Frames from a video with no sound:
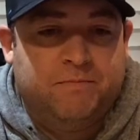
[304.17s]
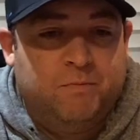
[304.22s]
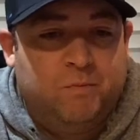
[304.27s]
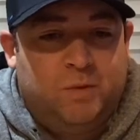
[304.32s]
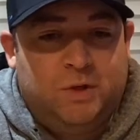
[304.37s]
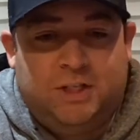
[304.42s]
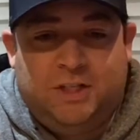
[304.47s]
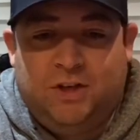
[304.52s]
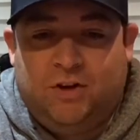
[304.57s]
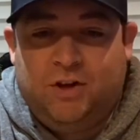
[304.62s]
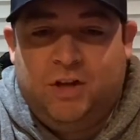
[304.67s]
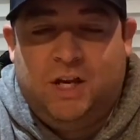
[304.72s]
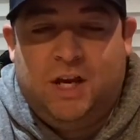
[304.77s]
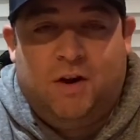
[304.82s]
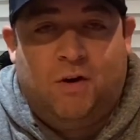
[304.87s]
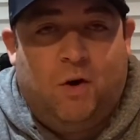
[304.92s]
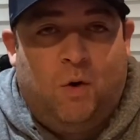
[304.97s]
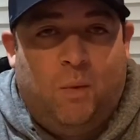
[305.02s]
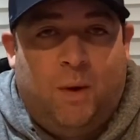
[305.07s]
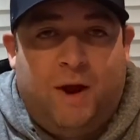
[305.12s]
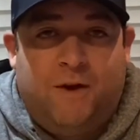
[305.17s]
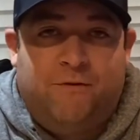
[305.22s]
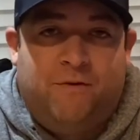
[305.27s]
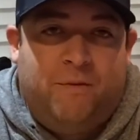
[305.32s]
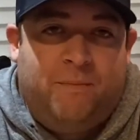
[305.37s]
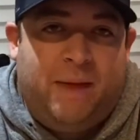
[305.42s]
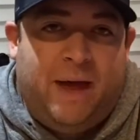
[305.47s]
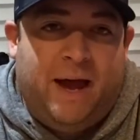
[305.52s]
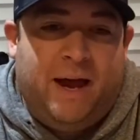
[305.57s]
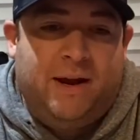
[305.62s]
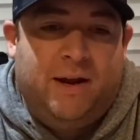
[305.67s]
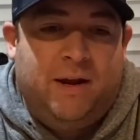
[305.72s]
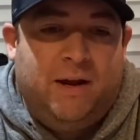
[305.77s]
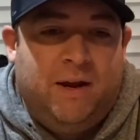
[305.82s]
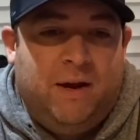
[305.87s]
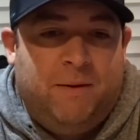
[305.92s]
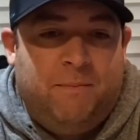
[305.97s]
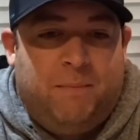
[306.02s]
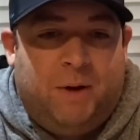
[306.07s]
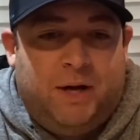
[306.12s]
We're still a year away from that,
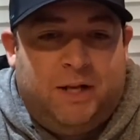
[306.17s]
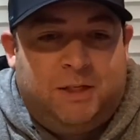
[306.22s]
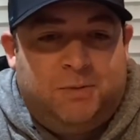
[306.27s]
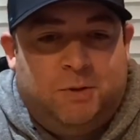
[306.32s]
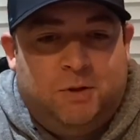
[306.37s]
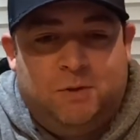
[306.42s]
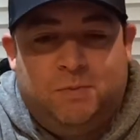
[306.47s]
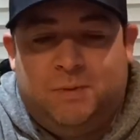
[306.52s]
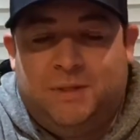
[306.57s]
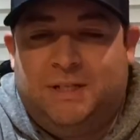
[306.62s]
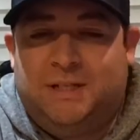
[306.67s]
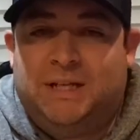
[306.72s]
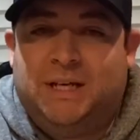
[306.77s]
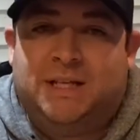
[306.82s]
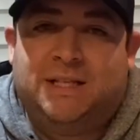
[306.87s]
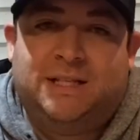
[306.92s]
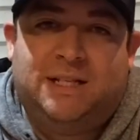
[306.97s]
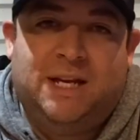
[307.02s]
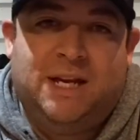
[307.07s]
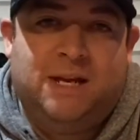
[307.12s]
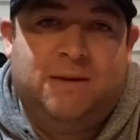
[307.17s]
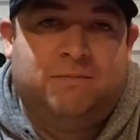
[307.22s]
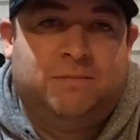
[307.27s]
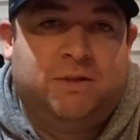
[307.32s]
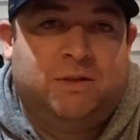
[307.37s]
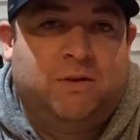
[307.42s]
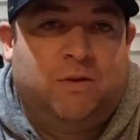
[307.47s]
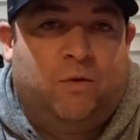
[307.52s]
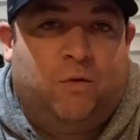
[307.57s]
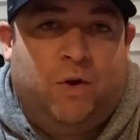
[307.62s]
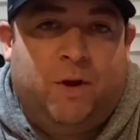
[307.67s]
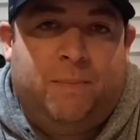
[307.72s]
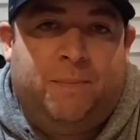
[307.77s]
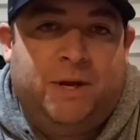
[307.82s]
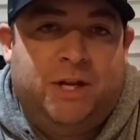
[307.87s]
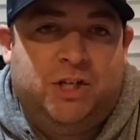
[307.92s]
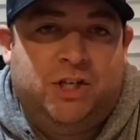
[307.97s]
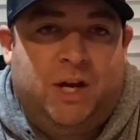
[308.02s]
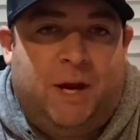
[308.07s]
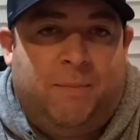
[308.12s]
but it's supposed to be 6 teams, 3
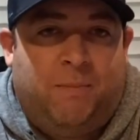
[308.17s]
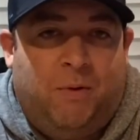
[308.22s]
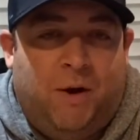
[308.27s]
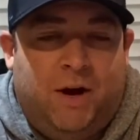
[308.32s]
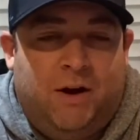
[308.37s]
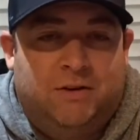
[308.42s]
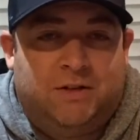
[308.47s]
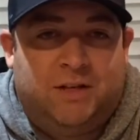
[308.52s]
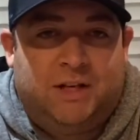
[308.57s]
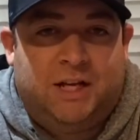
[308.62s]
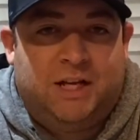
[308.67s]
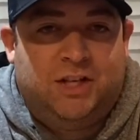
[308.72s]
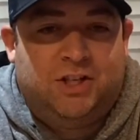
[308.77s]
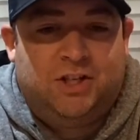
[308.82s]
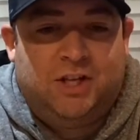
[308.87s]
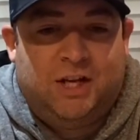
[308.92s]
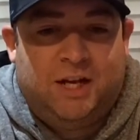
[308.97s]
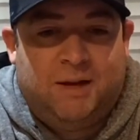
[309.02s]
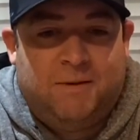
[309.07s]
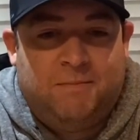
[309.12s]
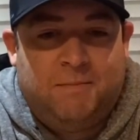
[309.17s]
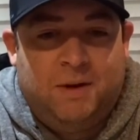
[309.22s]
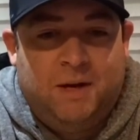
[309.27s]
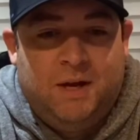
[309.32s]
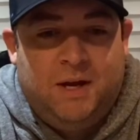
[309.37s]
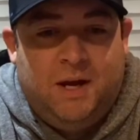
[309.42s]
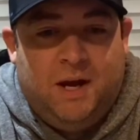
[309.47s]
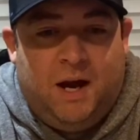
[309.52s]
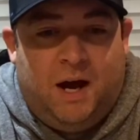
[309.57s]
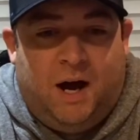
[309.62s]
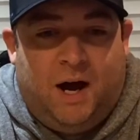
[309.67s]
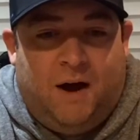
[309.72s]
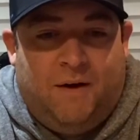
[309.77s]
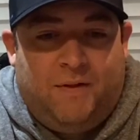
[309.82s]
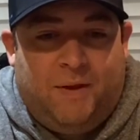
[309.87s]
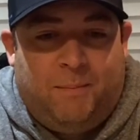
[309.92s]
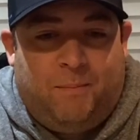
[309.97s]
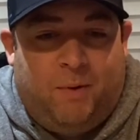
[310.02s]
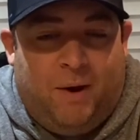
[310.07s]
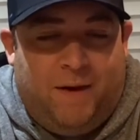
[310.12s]
PGA players in each team.
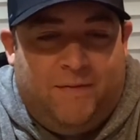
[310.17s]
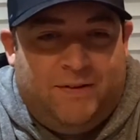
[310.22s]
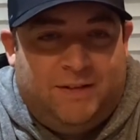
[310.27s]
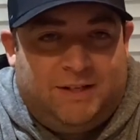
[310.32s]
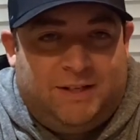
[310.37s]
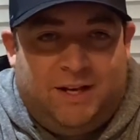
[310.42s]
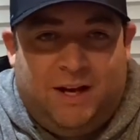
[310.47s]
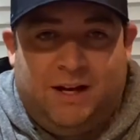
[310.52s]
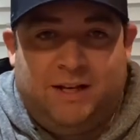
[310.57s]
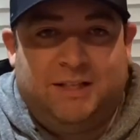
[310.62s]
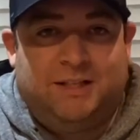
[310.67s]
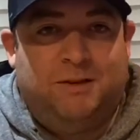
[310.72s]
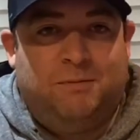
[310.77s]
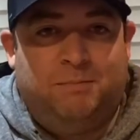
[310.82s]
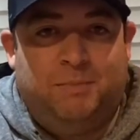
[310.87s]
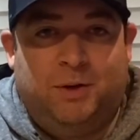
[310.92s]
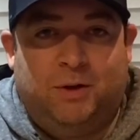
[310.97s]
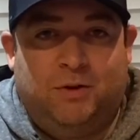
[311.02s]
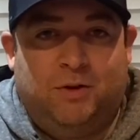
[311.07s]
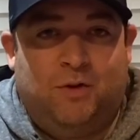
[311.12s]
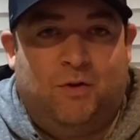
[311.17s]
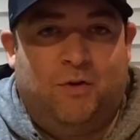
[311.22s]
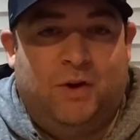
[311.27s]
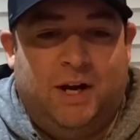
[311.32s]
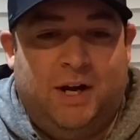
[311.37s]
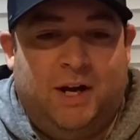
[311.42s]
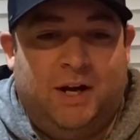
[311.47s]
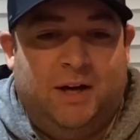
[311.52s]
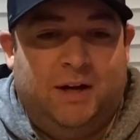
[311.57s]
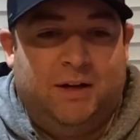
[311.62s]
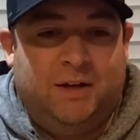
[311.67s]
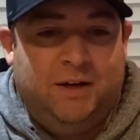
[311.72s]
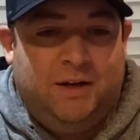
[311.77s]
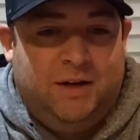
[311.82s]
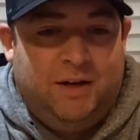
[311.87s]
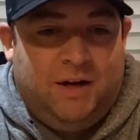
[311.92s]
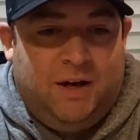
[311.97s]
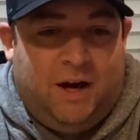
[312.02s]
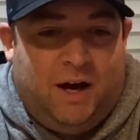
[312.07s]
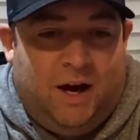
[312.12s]
They play in this custom-built arena,
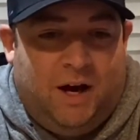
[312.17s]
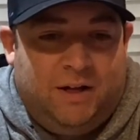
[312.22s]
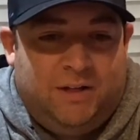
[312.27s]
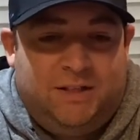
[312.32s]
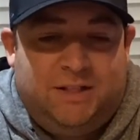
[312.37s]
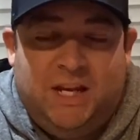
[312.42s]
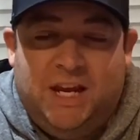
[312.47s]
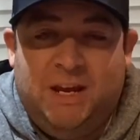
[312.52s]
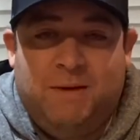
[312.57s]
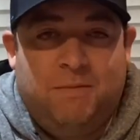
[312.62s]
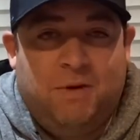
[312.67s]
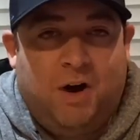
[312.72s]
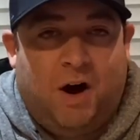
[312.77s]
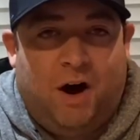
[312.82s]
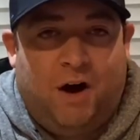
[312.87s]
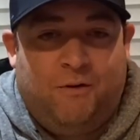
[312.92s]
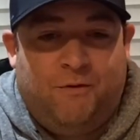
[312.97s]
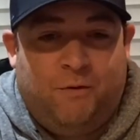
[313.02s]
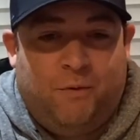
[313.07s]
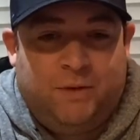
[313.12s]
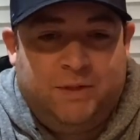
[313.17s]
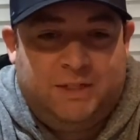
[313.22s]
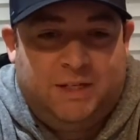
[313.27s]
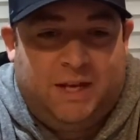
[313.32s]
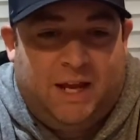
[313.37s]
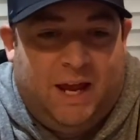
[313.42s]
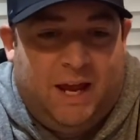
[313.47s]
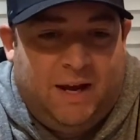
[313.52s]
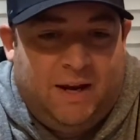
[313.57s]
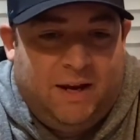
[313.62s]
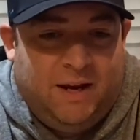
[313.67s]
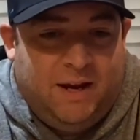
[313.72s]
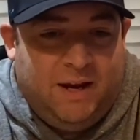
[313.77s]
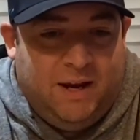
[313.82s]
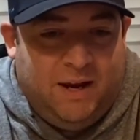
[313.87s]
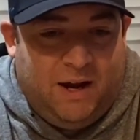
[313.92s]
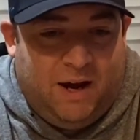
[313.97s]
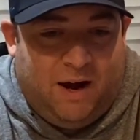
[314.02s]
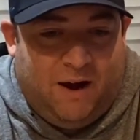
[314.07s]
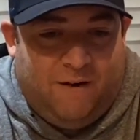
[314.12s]
team golf once again,
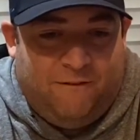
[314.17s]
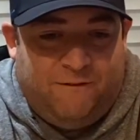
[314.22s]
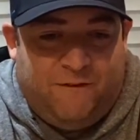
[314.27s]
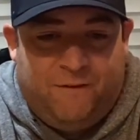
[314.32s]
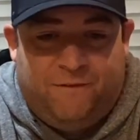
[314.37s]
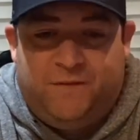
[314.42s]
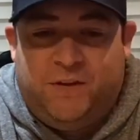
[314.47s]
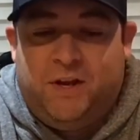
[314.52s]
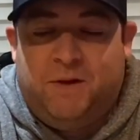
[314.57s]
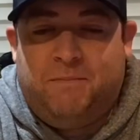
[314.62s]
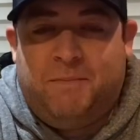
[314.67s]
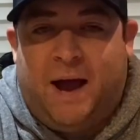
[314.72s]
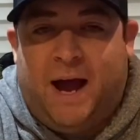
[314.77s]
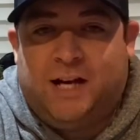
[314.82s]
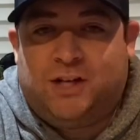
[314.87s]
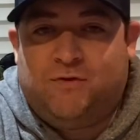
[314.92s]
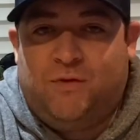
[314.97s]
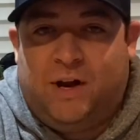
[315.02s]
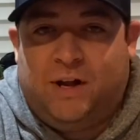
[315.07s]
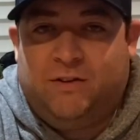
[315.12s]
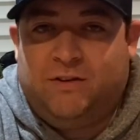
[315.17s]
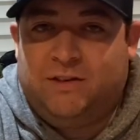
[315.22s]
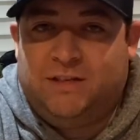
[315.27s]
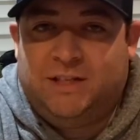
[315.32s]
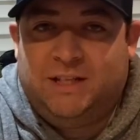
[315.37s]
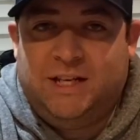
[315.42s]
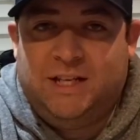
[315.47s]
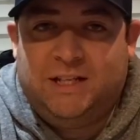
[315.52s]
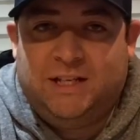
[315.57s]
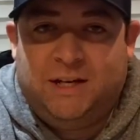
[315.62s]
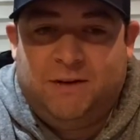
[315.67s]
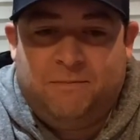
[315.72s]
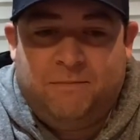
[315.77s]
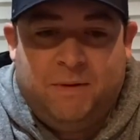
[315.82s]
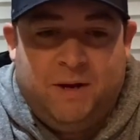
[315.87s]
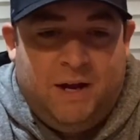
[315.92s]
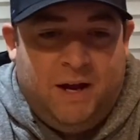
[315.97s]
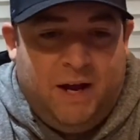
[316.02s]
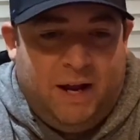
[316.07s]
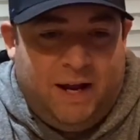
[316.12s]
15-match regular season.
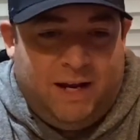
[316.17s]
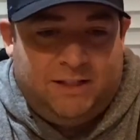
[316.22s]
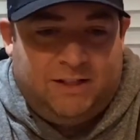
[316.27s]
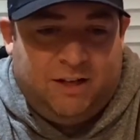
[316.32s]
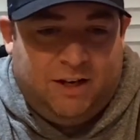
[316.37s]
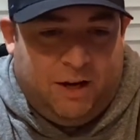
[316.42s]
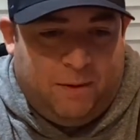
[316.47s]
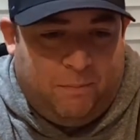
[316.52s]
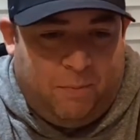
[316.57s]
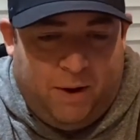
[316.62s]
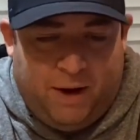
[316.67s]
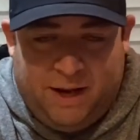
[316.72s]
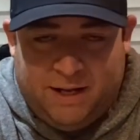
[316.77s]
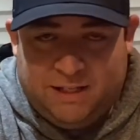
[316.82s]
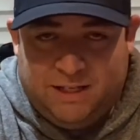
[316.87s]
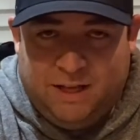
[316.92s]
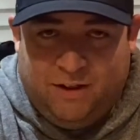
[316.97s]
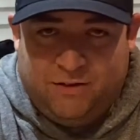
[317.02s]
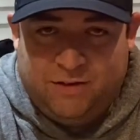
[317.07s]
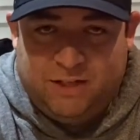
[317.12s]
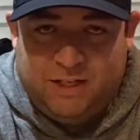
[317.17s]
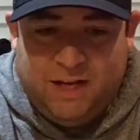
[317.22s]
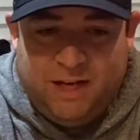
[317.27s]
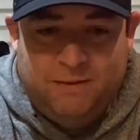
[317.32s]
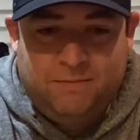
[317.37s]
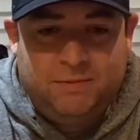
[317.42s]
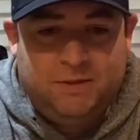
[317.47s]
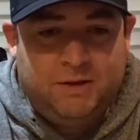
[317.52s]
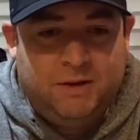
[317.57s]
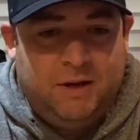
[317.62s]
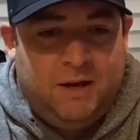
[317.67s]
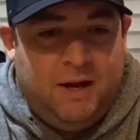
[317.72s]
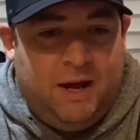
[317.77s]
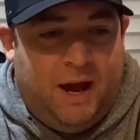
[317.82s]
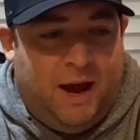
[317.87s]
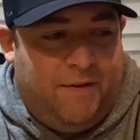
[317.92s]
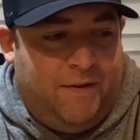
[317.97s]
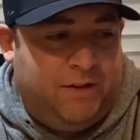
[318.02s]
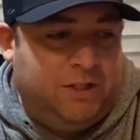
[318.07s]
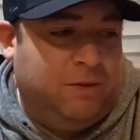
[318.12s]
I guess they're gonna play against the other teams,
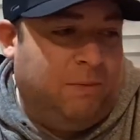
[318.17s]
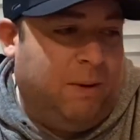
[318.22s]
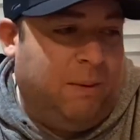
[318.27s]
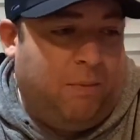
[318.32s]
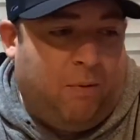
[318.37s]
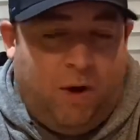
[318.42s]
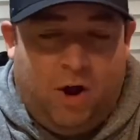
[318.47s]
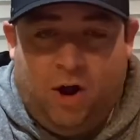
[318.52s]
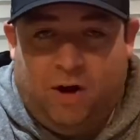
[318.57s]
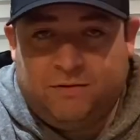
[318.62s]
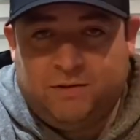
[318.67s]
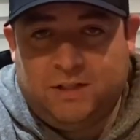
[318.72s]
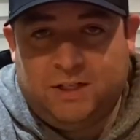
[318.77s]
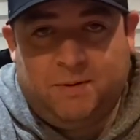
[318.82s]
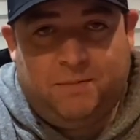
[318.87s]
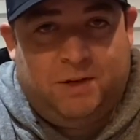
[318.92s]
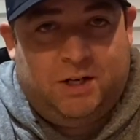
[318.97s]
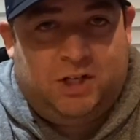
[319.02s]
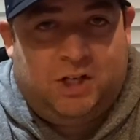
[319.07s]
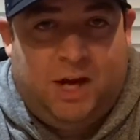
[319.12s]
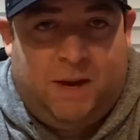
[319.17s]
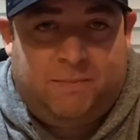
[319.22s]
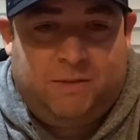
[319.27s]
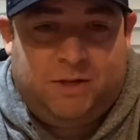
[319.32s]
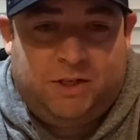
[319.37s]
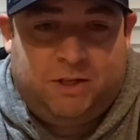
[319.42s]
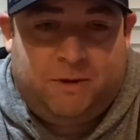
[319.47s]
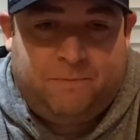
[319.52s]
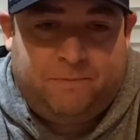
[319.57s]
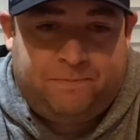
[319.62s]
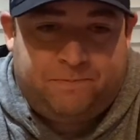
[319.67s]
and there's gonna be a playoffs and there's gonna be a championship.